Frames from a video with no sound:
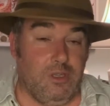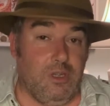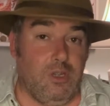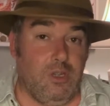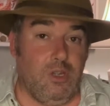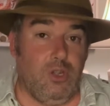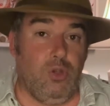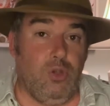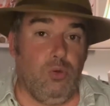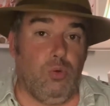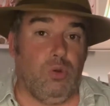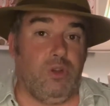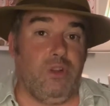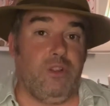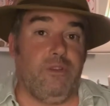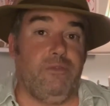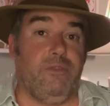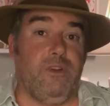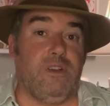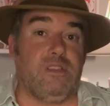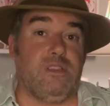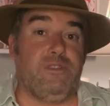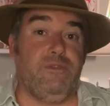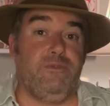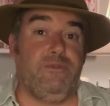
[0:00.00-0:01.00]
one of the
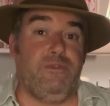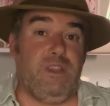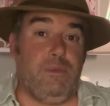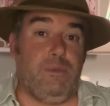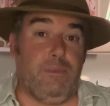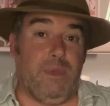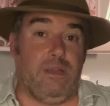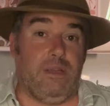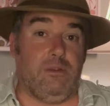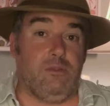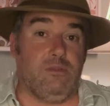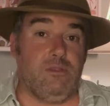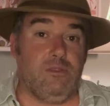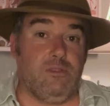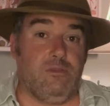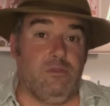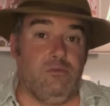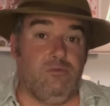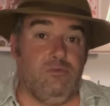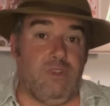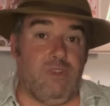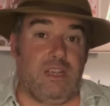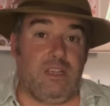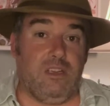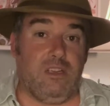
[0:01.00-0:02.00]
first females
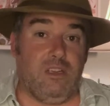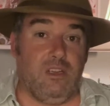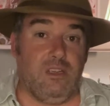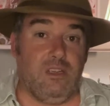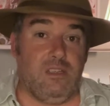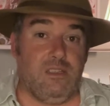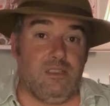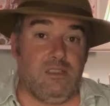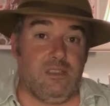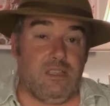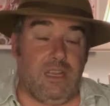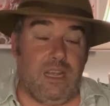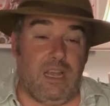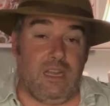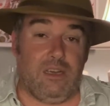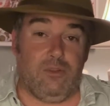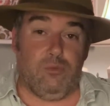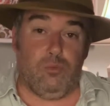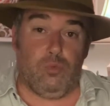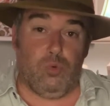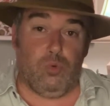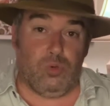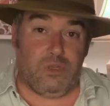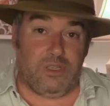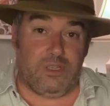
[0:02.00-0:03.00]
recognised and
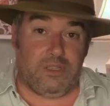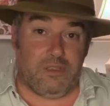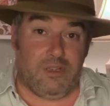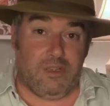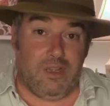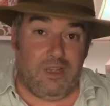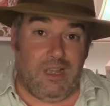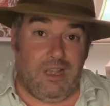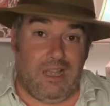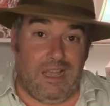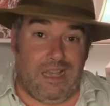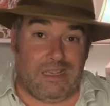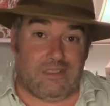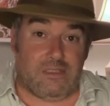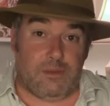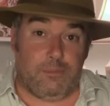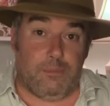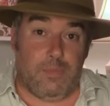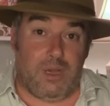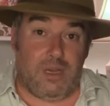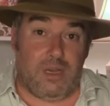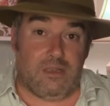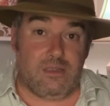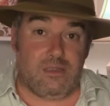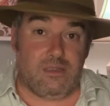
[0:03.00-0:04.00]
awarded as a
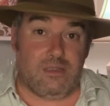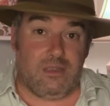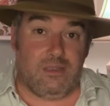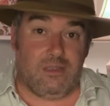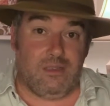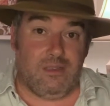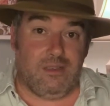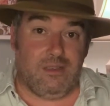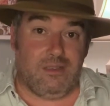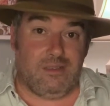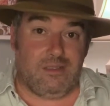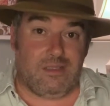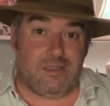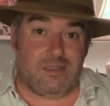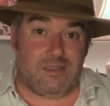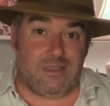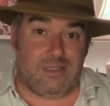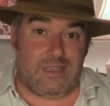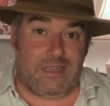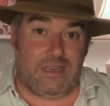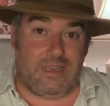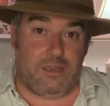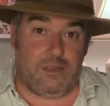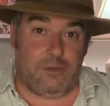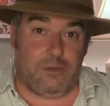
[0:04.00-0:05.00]
master
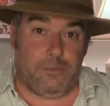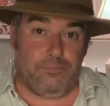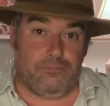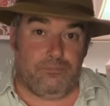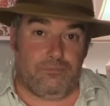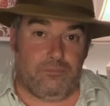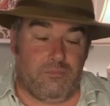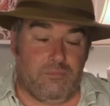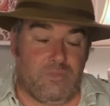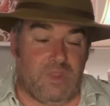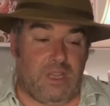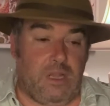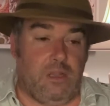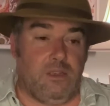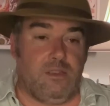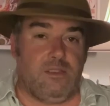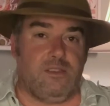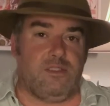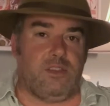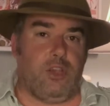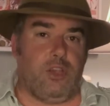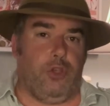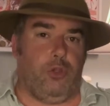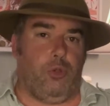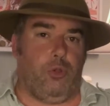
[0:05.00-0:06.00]
distiller.
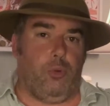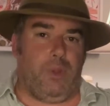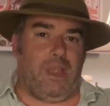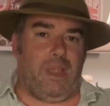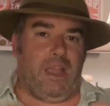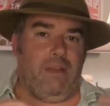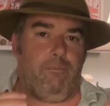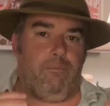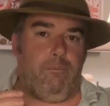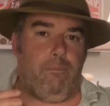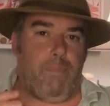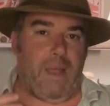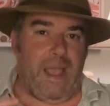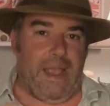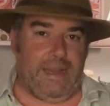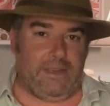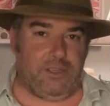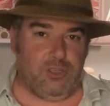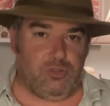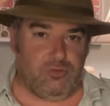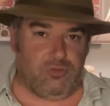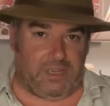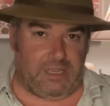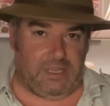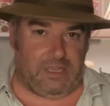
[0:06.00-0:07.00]
So we have
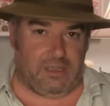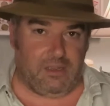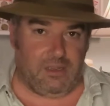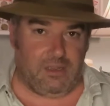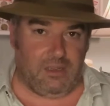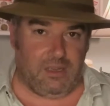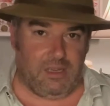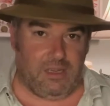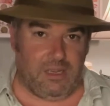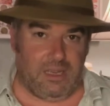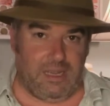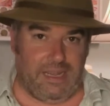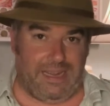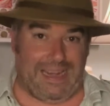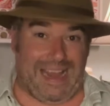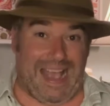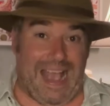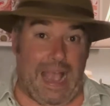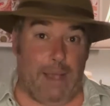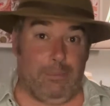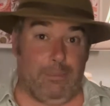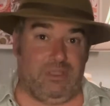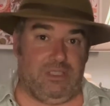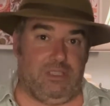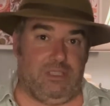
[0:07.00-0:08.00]
pedigree in
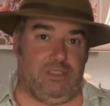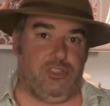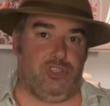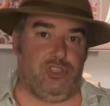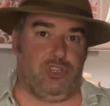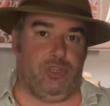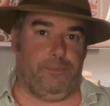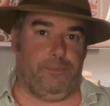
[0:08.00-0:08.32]
Aberdeenshire.